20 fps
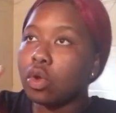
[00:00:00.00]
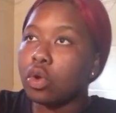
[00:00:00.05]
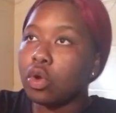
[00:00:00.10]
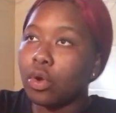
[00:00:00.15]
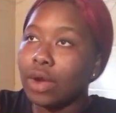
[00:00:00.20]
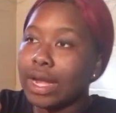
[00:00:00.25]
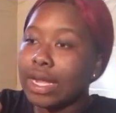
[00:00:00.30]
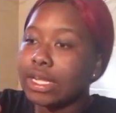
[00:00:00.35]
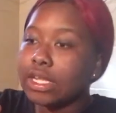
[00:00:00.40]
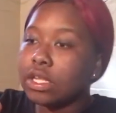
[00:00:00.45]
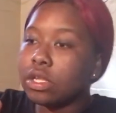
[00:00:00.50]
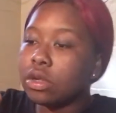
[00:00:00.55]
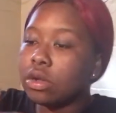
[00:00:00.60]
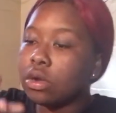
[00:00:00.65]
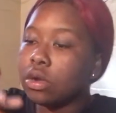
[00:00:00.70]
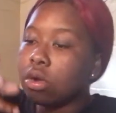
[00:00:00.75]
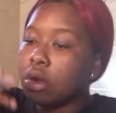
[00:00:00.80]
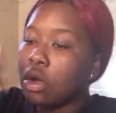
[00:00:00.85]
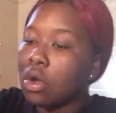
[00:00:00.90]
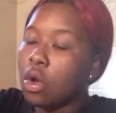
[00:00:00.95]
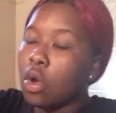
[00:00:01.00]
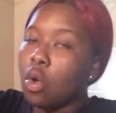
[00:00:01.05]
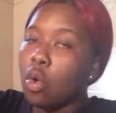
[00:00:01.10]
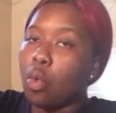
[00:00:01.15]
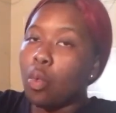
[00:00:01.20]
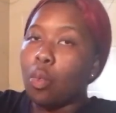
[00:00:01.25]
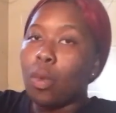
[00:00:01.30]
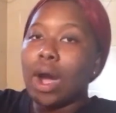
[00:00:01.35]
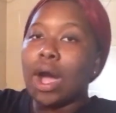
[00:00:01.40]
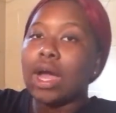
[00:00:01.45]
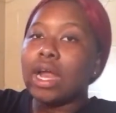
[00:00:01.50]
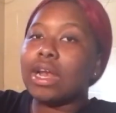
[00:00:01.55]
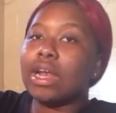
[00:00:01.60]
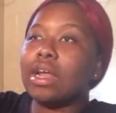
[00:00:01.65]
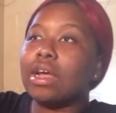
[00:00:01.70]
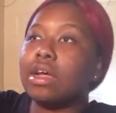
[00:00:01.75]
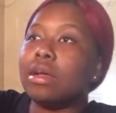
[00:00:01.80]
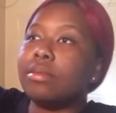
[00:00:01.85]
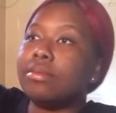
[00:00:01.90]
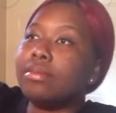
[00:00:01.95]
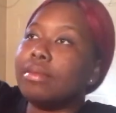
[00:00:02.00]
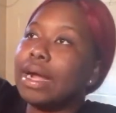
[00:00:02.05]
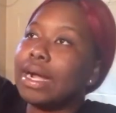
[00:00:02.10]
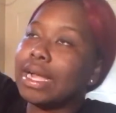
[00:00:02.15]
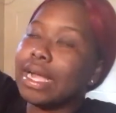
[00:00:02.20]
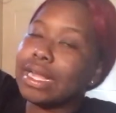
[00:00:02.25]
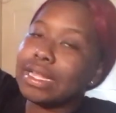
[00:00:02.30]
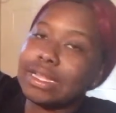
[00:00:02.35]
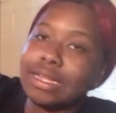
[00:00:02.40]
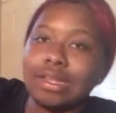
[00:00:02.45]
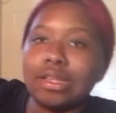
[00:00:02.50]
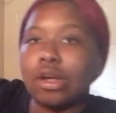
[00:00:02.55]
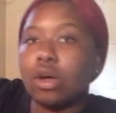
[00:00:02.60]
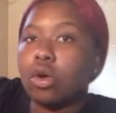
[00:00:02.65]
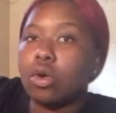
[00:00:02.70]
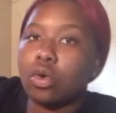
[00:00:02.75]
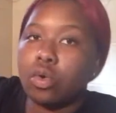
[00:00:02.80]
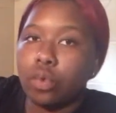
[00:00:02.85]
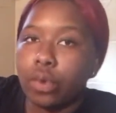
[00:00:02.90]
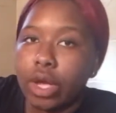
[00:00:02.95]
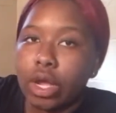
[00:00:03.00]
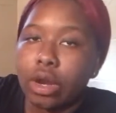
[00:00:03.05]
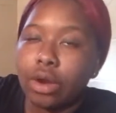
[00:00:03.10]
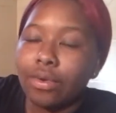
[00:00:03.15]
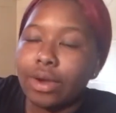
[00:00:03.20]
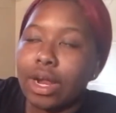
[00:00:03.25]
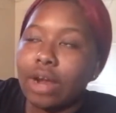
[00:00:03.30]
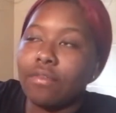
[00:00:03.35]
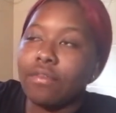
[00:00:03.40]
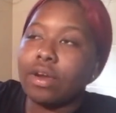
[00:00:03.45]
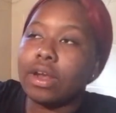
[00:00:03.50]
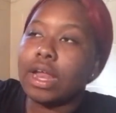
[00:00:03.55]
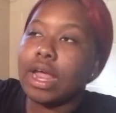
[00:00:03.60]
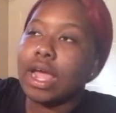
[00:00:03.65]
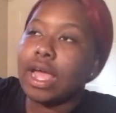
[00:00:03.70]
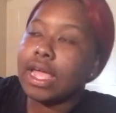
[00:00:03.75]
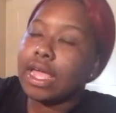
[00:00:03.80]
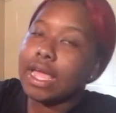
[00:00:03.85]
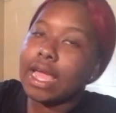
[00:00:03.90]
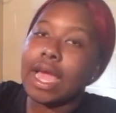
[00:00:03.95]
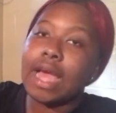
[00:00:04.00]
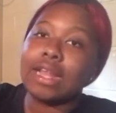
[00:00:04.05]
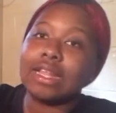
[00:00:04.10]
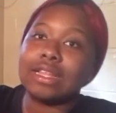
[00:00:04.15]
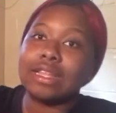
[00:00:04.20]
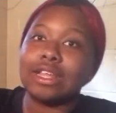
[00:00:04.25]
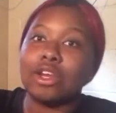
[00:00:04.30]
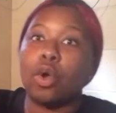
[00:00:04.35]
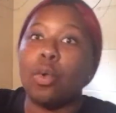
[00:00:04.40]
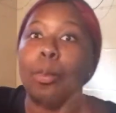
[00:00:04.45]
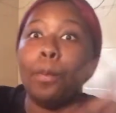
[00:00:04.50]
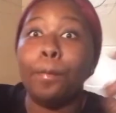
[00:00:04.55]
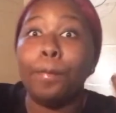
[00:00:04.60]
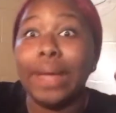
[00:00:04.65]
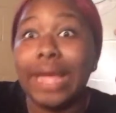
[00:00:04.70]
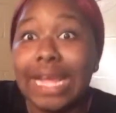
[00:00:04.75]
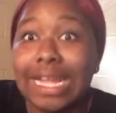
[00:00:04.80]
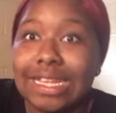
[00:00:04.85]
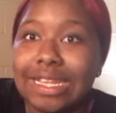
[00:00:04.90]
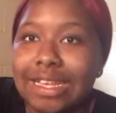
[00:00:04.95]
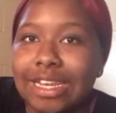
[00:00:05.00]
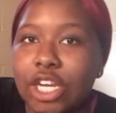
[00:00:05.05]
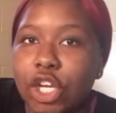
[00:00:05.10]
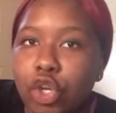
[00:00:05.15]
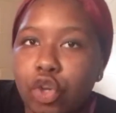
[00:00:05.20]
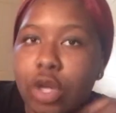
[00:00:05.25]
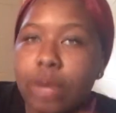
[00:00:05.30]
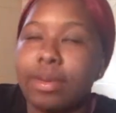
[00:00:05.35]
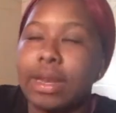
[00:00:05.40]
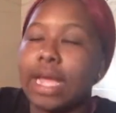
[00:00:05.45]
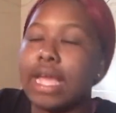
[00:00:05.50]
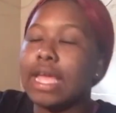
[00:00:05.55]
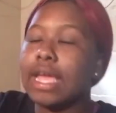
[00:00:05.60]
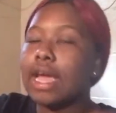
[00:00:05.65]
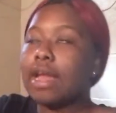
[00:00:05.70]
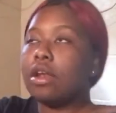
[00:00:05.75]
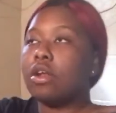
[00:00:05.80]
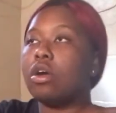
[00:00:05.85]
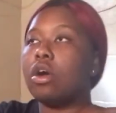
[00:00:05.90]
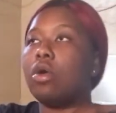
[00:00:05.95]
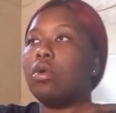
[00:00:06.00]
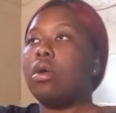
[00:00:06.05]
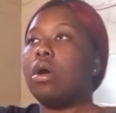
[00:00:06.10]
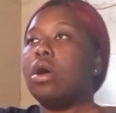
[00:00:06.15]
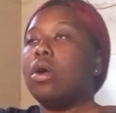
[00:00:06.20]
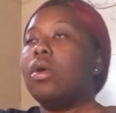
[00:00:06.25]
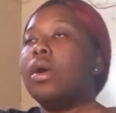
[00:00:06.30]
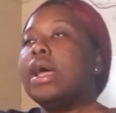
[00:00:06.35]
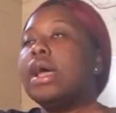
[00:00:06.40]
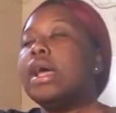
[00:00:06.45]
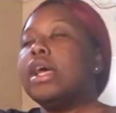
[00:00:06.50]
Chris wound up, I guess he told Quinn or whatever that he had this little business trip that he had to go on.